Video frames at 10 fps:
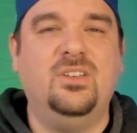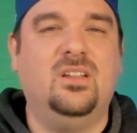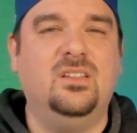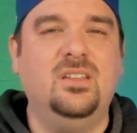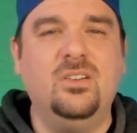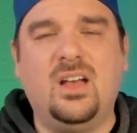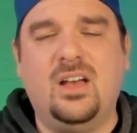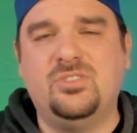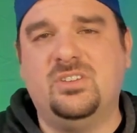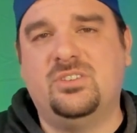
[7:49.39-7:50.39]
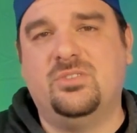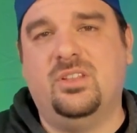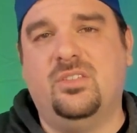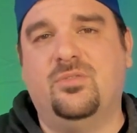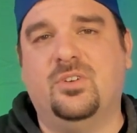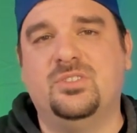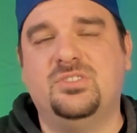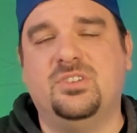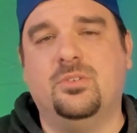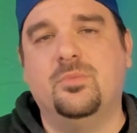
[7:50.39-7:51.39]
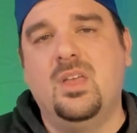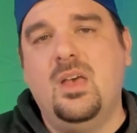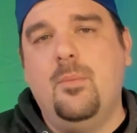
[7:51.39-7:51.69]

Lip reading: to feel a little contradictory to the first two,